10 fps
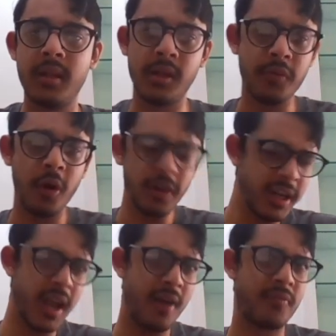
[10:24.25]
Now we
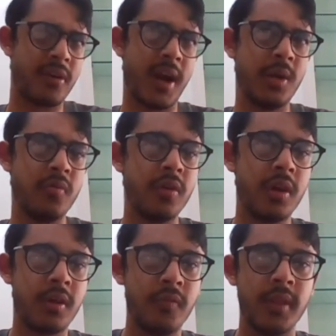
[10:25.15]
already have trie to
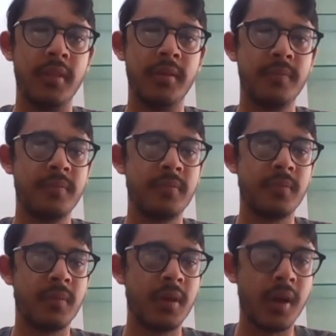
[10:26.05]
work with.
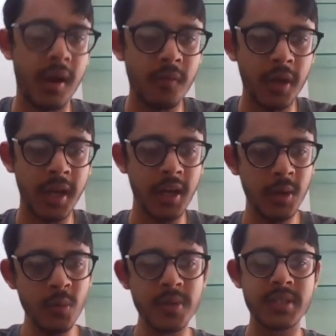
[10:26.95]
And what I can
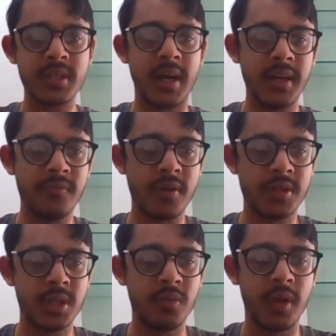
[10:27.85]
do is write a
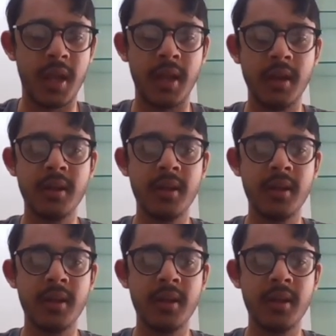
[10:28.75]
function over here